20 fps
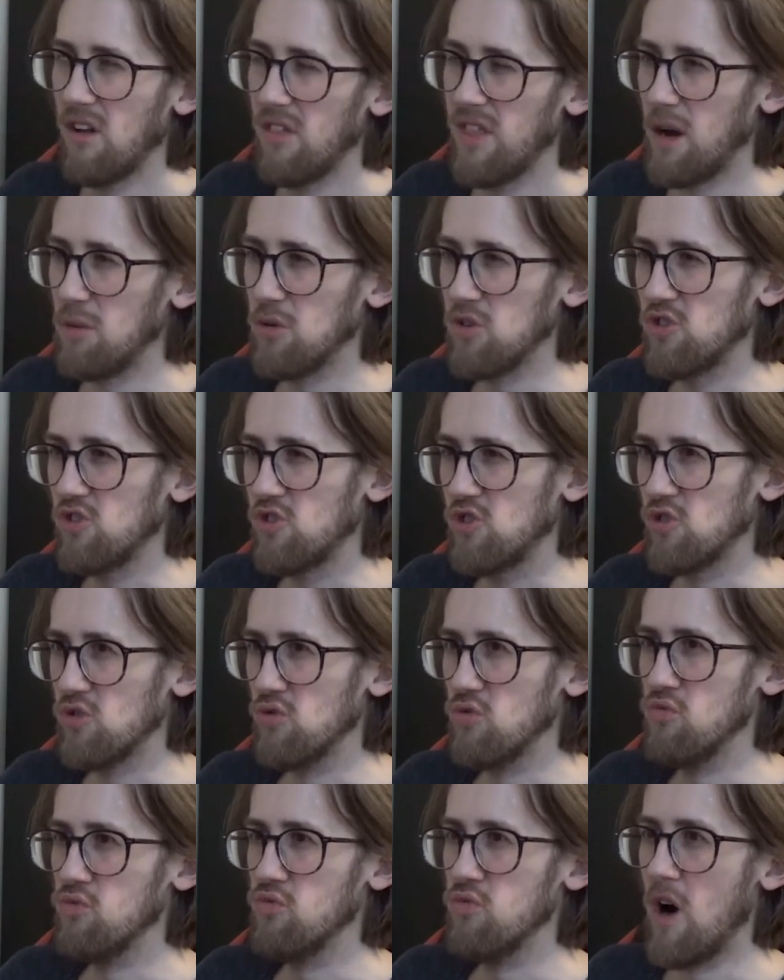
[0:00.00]
that was
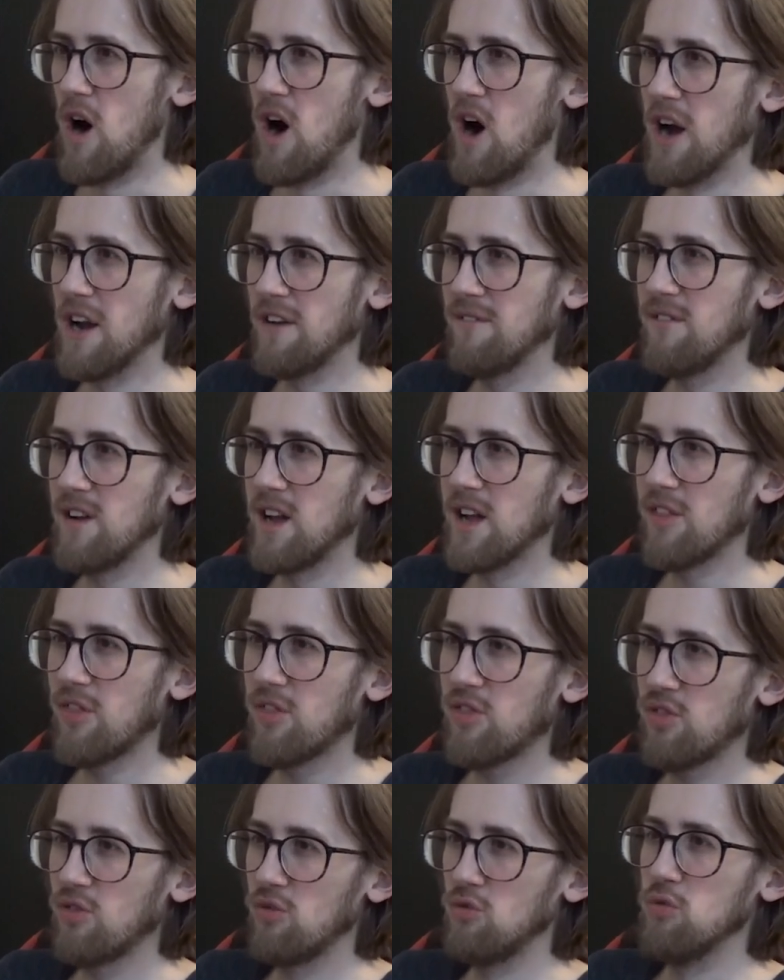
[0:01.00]
dry for like
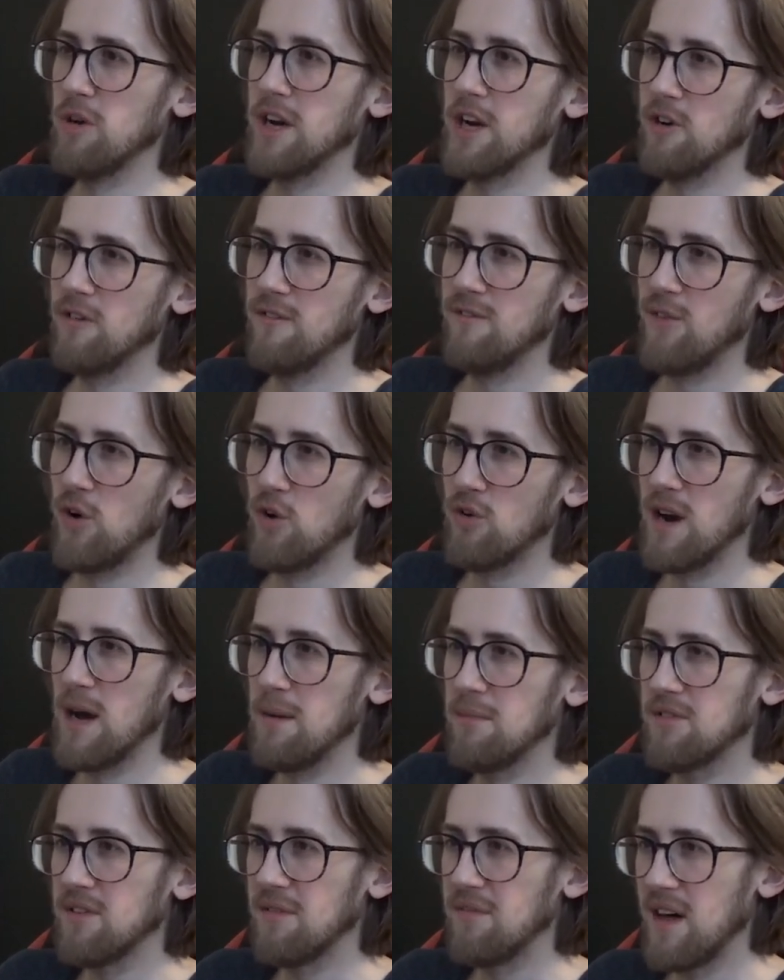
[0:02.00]
3 or 4
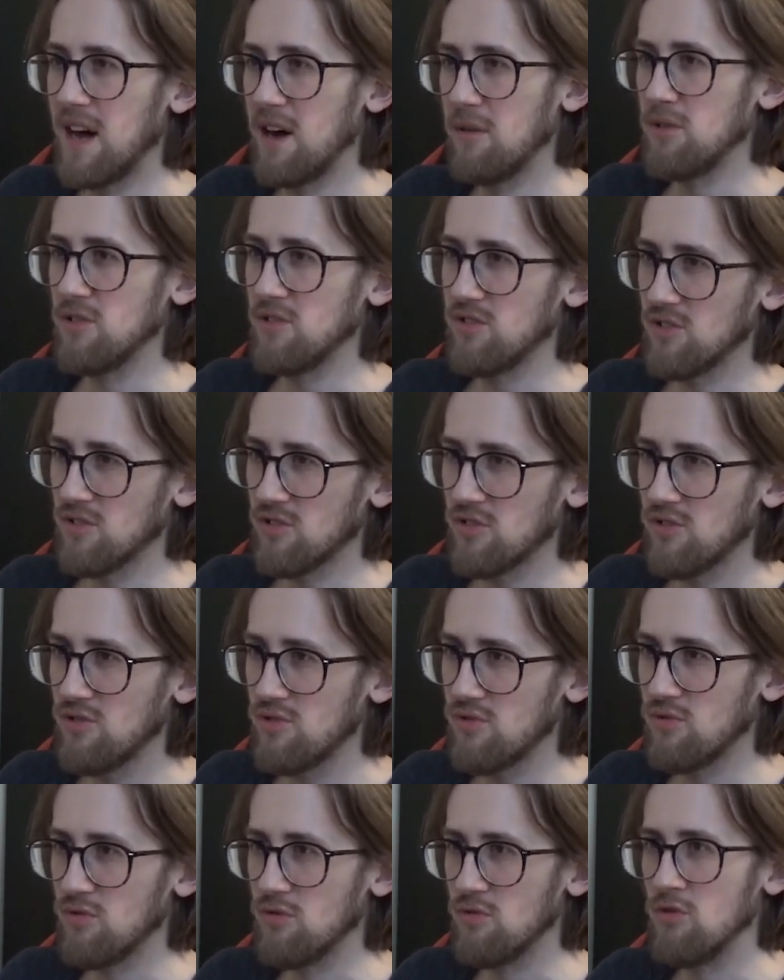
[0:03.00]
episodes. That was just
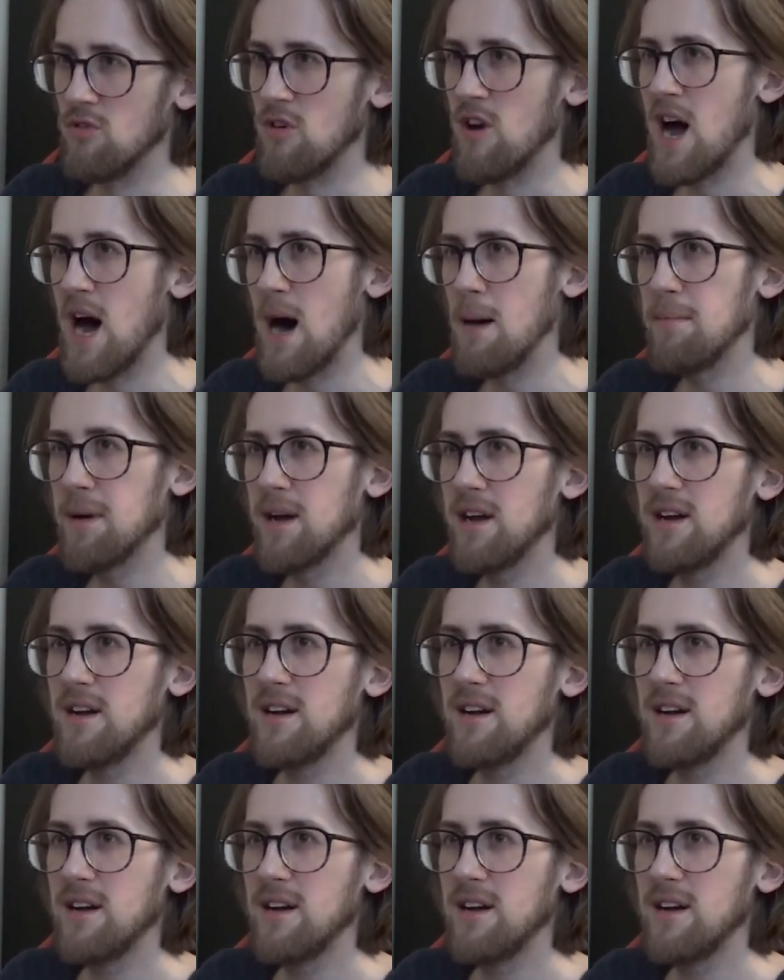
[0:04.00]
crap.